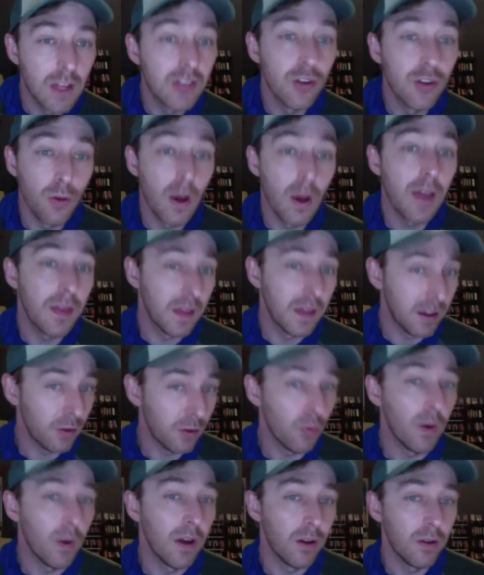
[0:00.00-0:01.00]
who I think as I
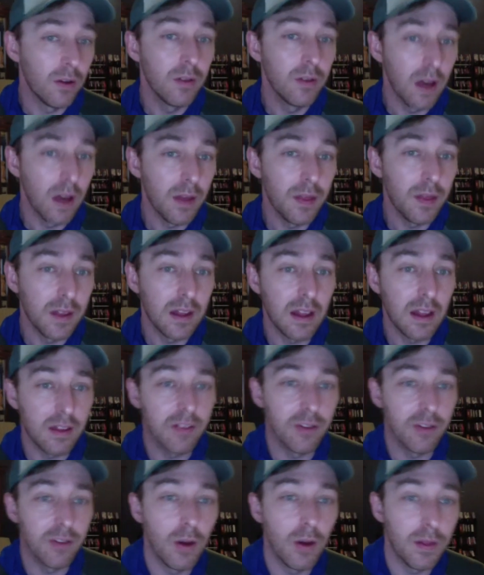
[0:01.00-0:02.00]
well. I think that's
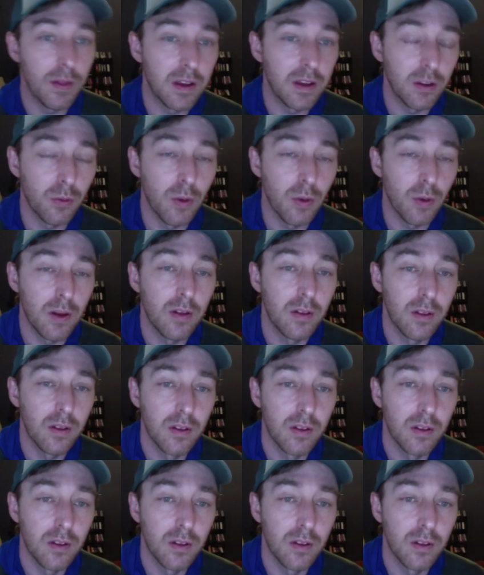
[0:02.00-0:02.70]
who I think as well.